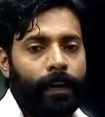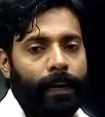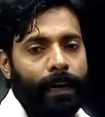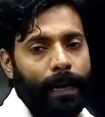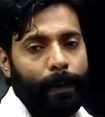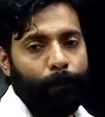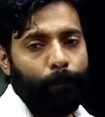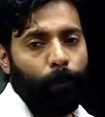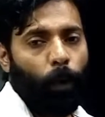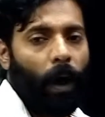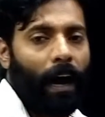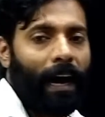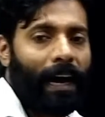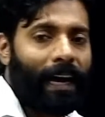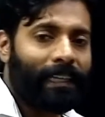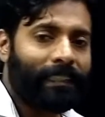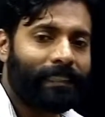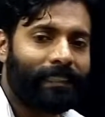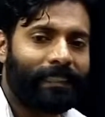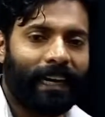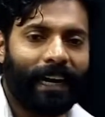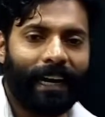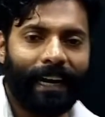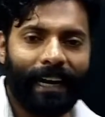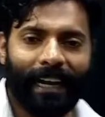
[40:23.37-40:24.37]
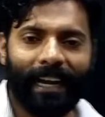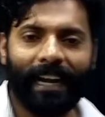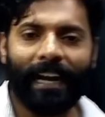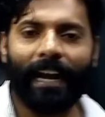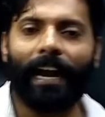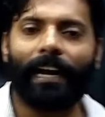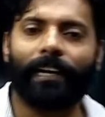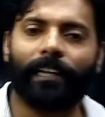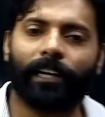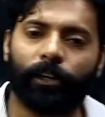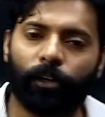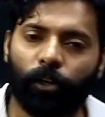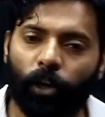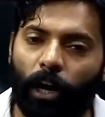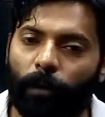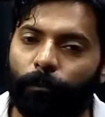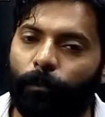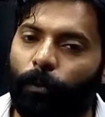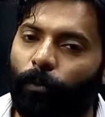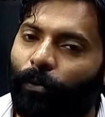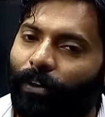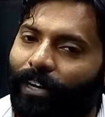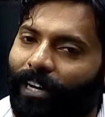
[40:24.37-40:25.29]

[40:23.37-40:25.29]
a boy standing at the top of a